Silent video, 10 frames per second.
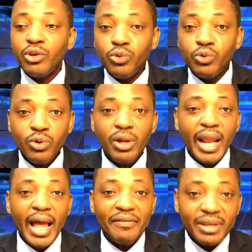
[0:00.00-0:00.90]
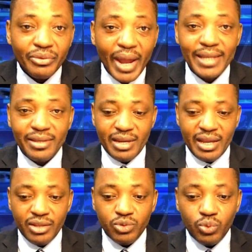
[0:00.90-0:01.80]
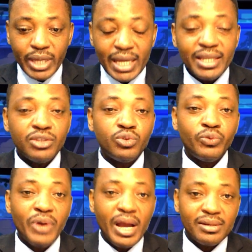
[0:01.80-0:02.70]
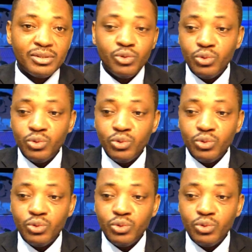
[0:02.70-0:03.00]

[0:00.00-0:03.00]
you do not have the right to get into France.